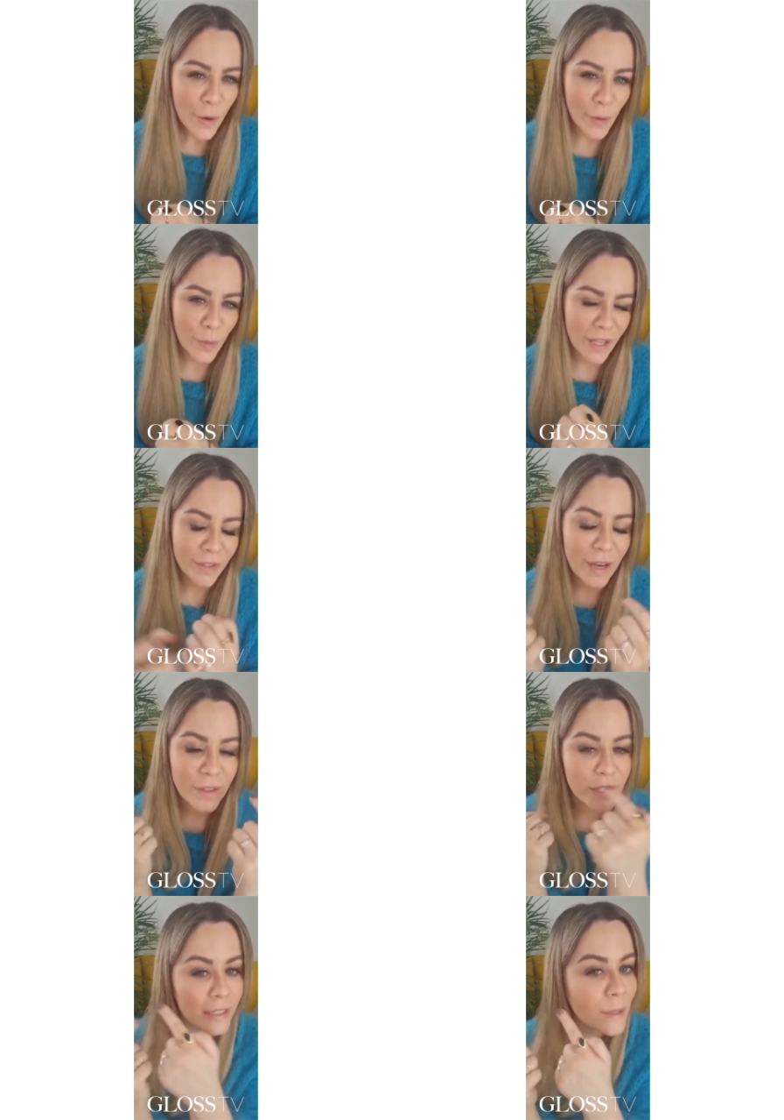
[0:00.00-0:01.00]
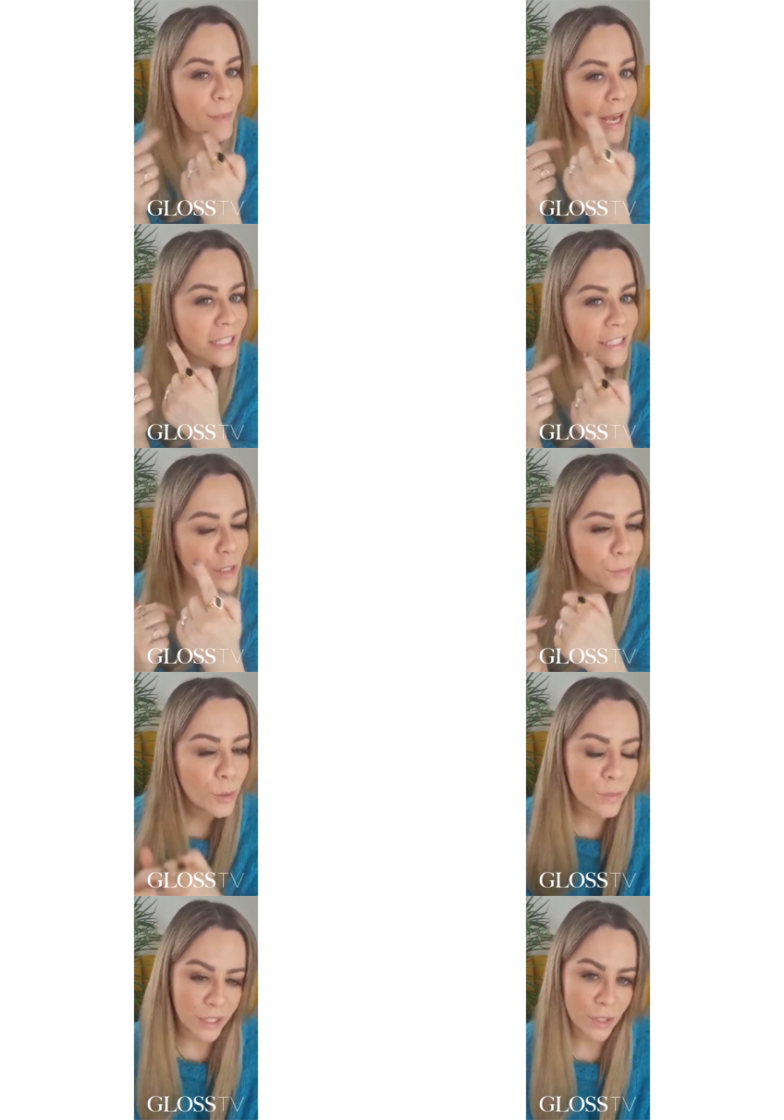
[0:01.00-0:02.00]
or whether you have those little pesky
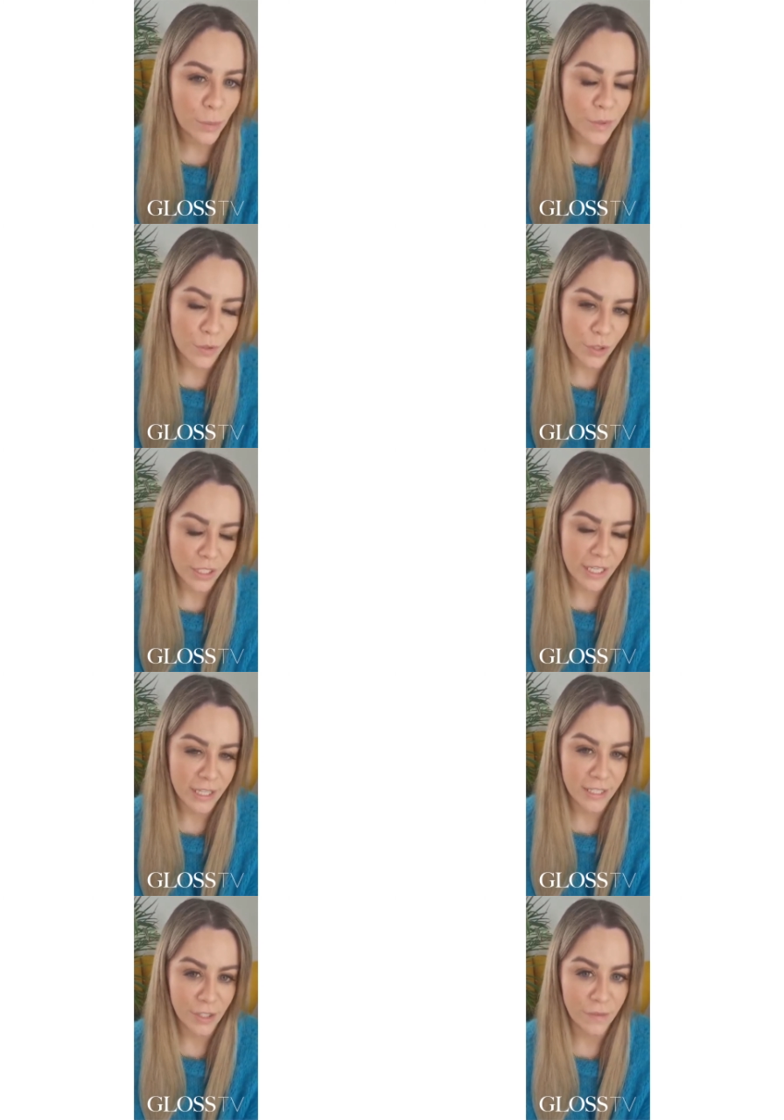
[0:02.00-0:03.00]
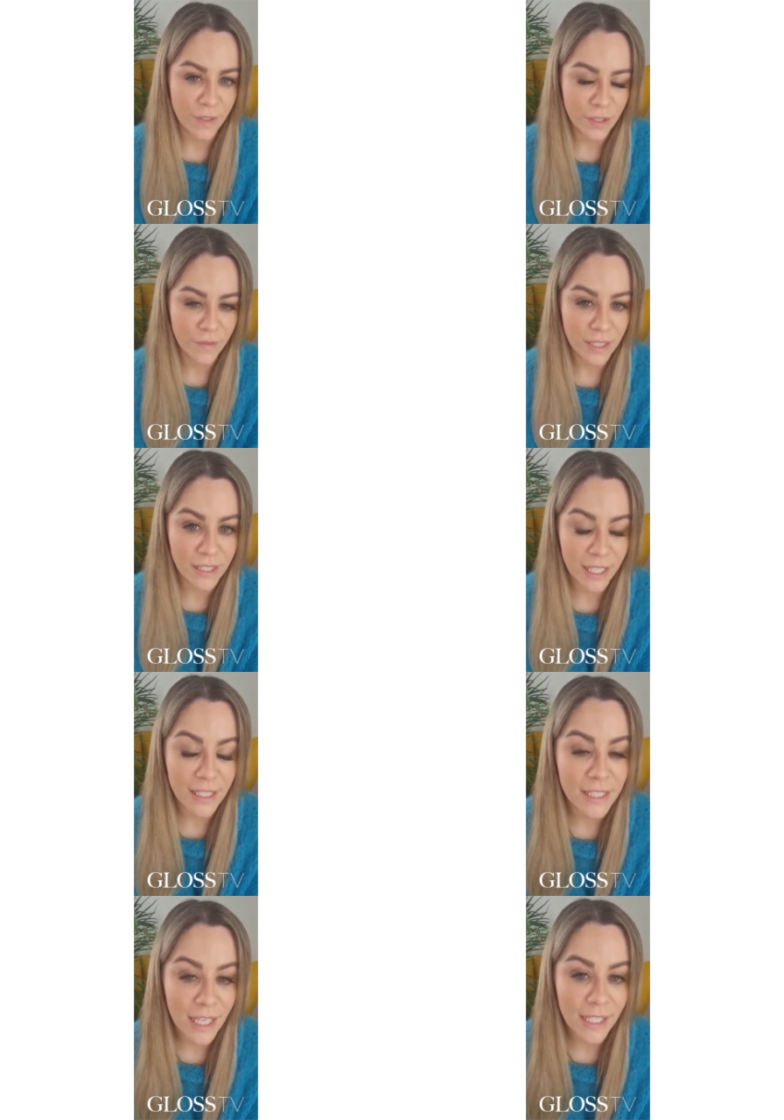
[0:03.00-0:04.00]
bumps and lumps underneath the surface of the skin.
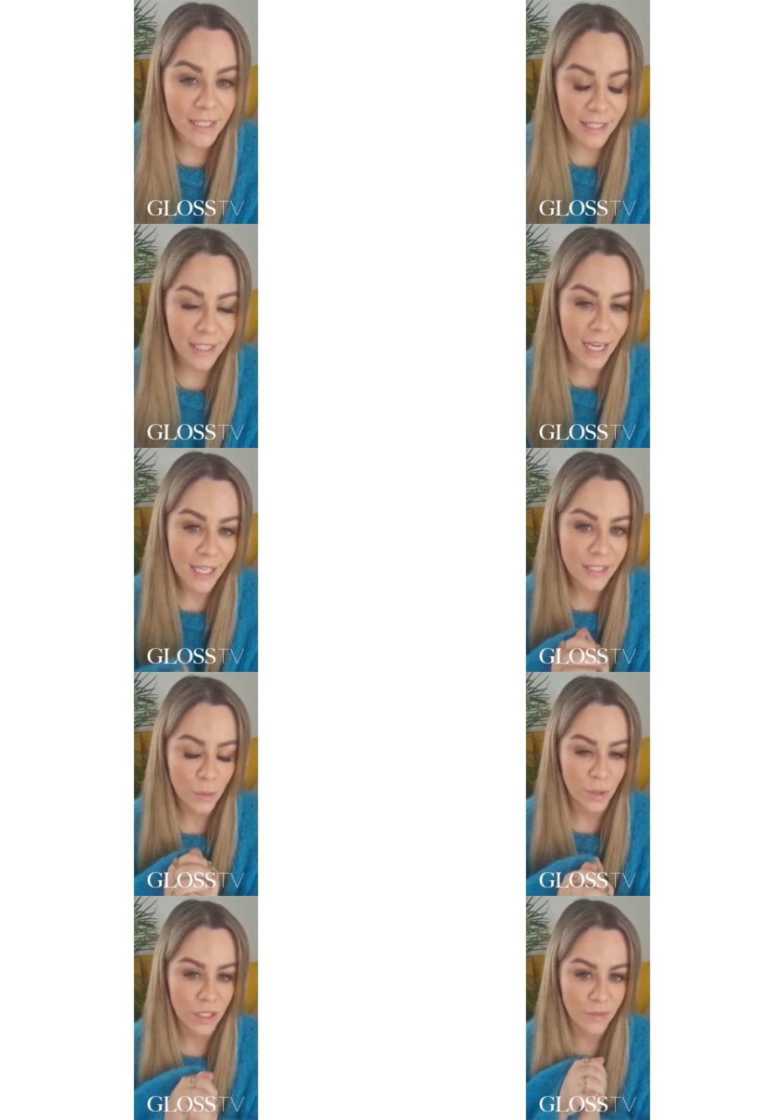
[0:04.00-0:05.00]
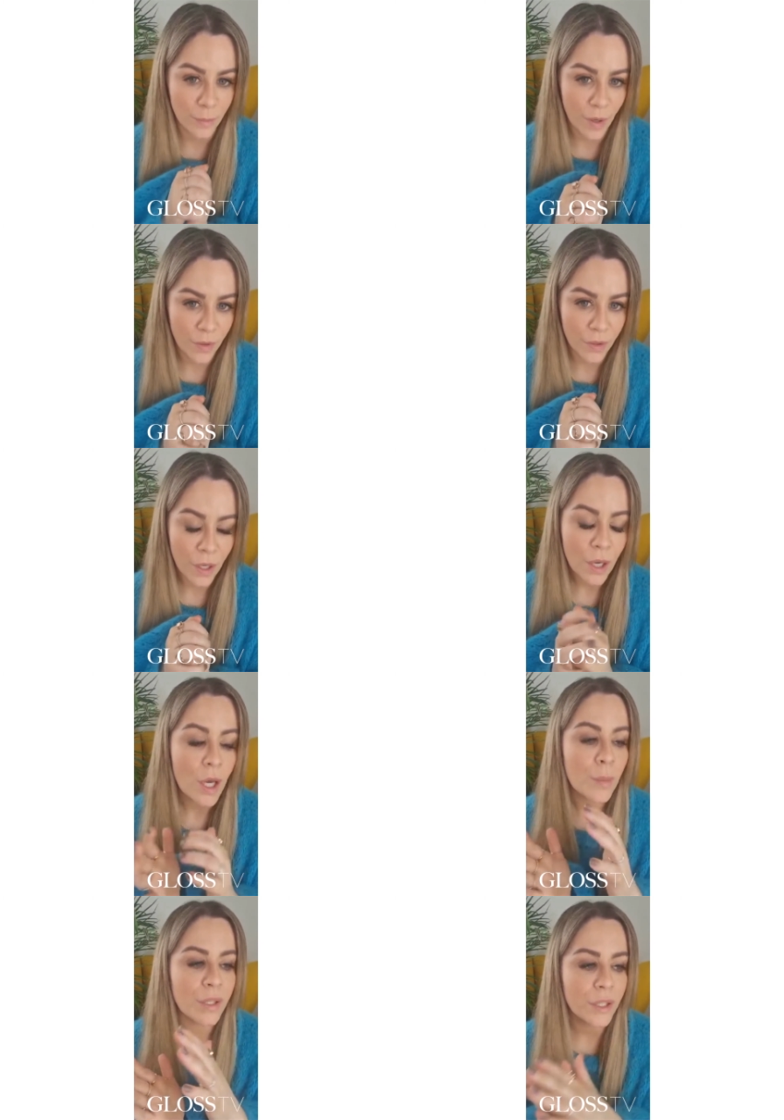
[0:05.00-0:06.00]
Salicylic acid works for both,
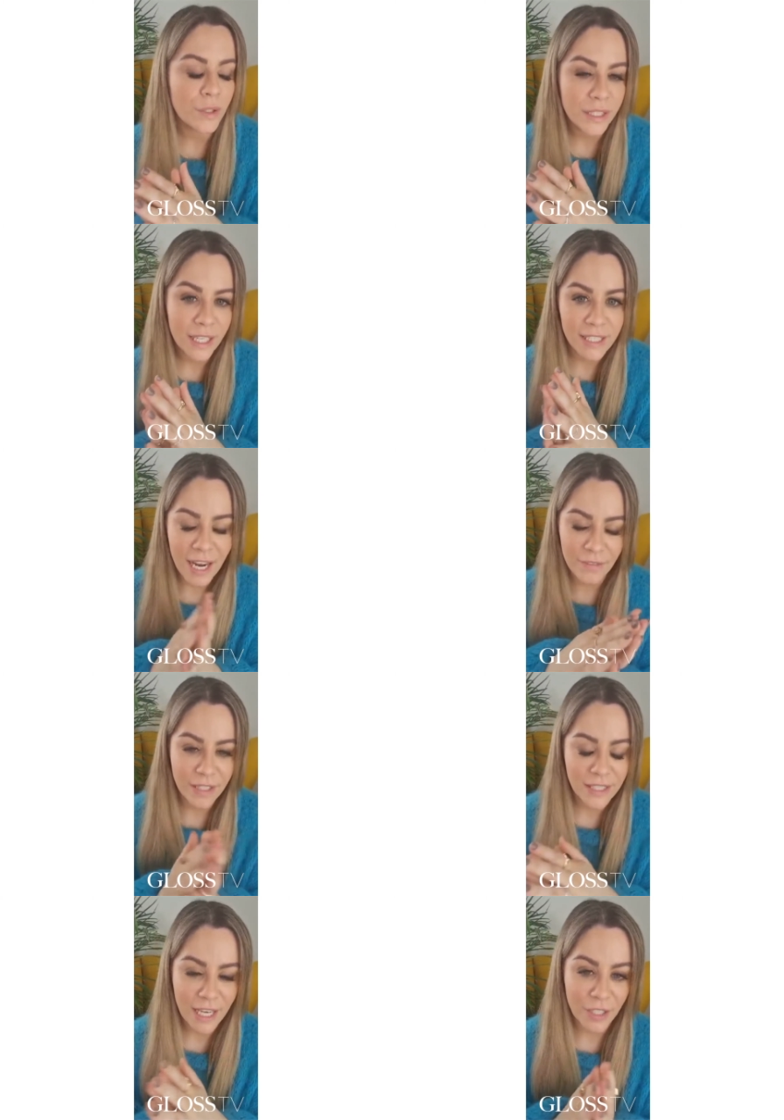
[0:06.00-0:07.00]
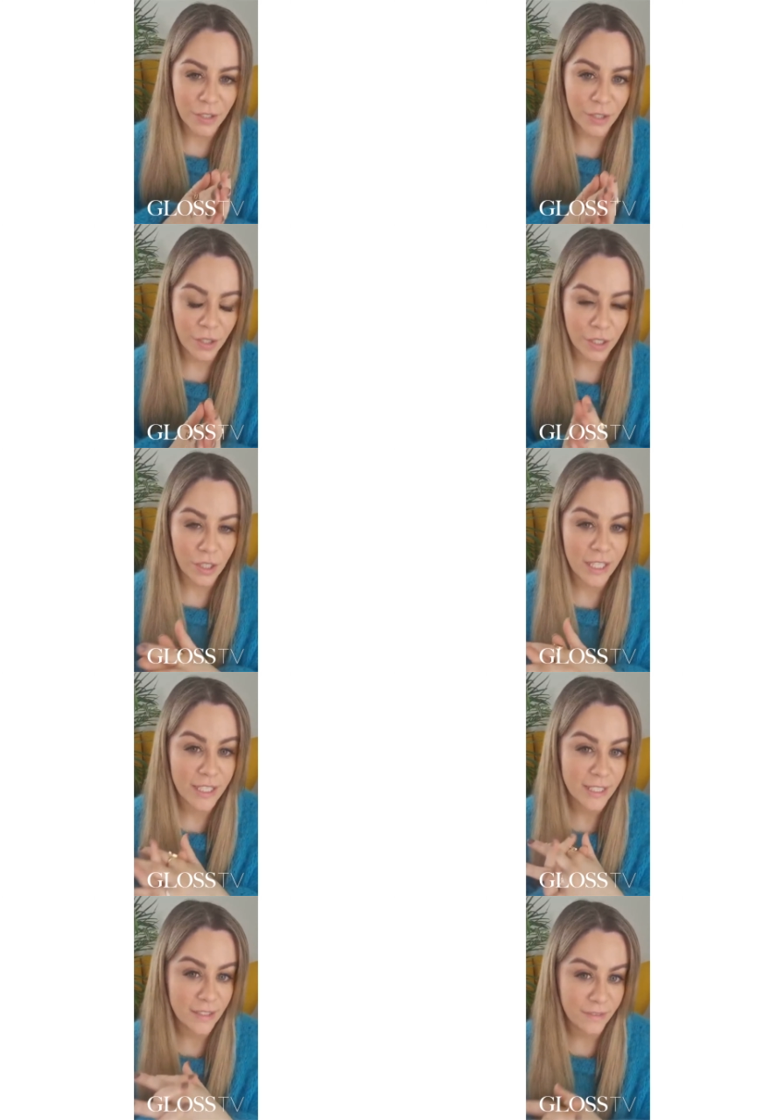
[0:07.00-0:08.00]
but using it every second or third night
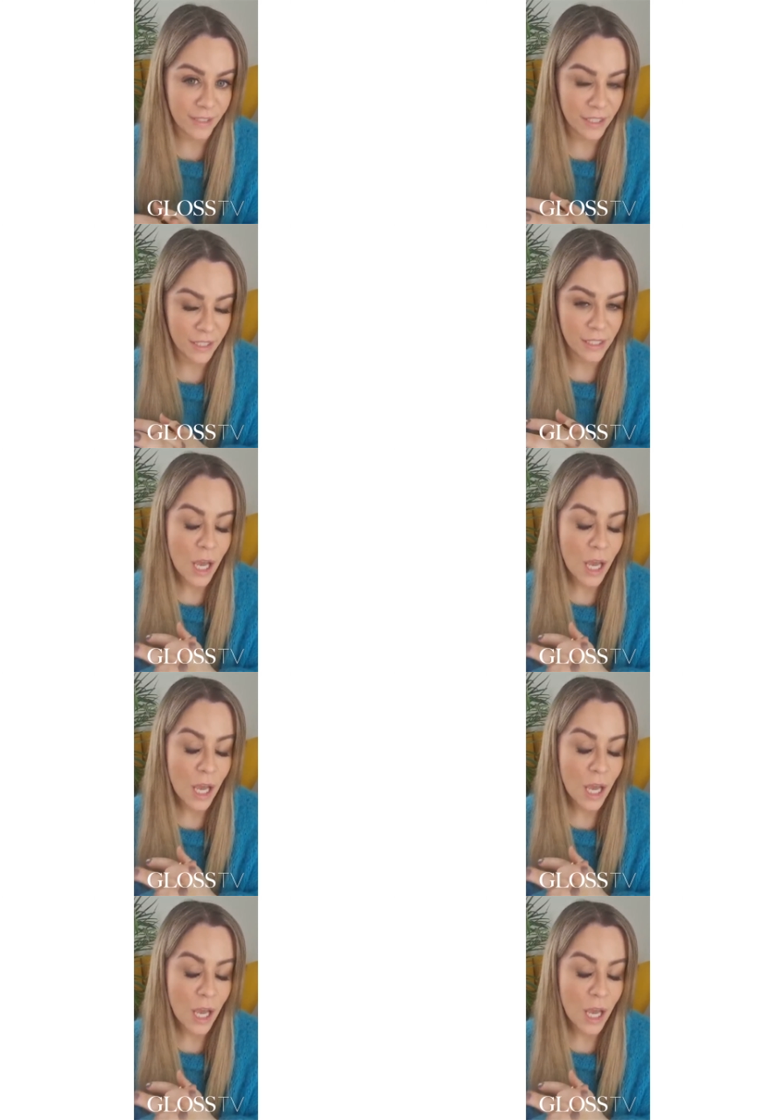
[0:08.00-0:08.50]
is sufficient,